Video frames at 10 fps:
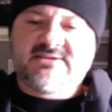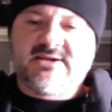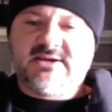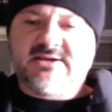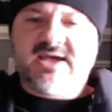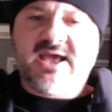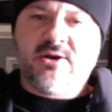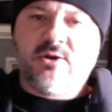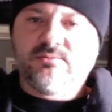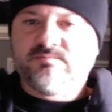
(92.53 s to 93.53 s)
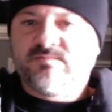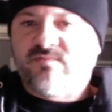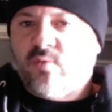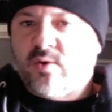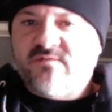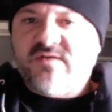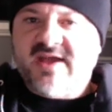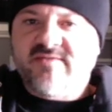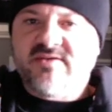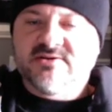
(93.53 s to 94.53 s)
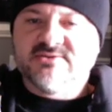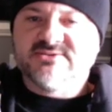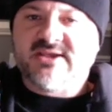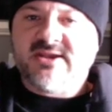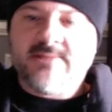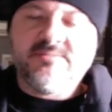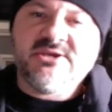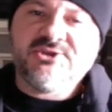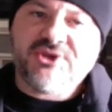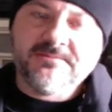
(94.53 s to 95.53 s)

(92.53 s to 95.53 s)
4 to 5 years in MTG.